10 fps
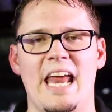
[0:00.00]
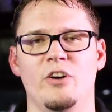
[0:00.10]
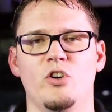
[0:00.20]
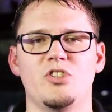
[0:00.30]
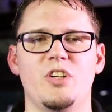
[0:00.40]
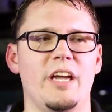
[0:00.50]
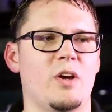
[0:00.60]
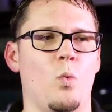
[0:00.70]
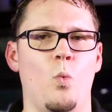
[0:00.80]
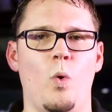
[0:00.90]
It looks like
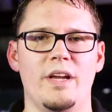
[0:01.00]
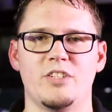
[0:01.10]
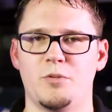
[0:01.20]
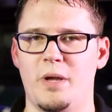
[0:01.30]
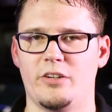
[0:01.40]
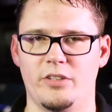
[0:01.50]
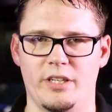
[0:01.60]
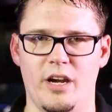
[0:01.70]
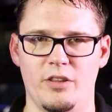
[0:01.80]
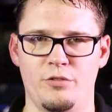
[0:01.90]
white
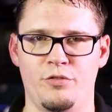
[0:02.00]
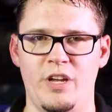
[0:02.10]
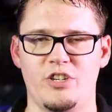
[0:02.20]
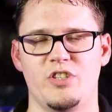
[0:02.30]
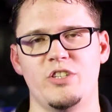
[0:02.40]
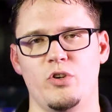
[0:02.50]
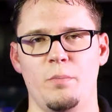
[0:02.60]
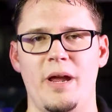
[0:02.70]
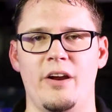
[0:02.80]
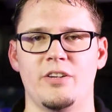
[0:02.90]
speckling on the fish. These are
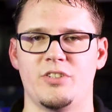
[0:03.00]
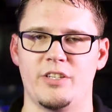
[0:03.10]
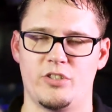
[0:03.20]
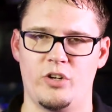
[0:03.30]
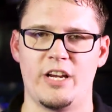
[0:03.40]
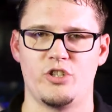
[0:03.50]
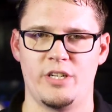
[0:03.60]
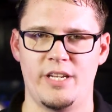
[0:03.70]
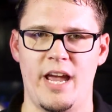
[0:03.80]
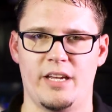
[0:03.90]
parasites that are
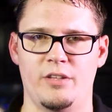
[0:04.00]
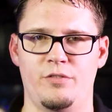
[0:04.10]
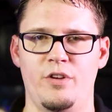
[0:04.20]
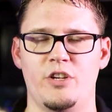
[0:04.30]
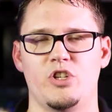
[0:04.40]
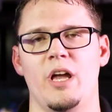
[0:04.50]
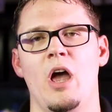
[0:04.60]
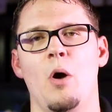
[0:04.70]
actually attacking the fish.